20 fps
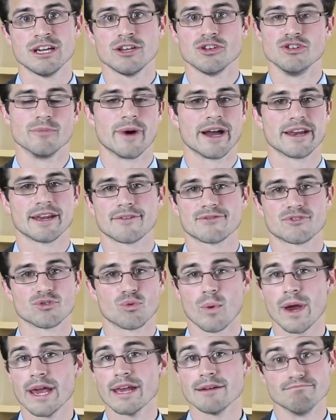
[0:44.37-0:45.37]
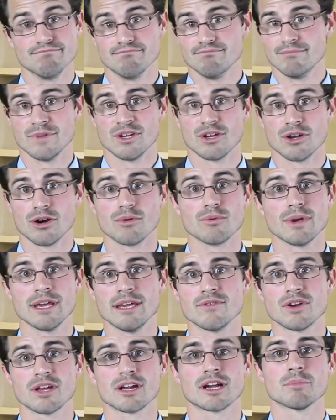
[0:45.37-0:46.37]
You might have to wait,
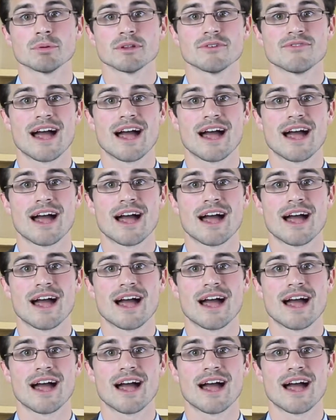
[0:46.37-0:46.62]
even a couple of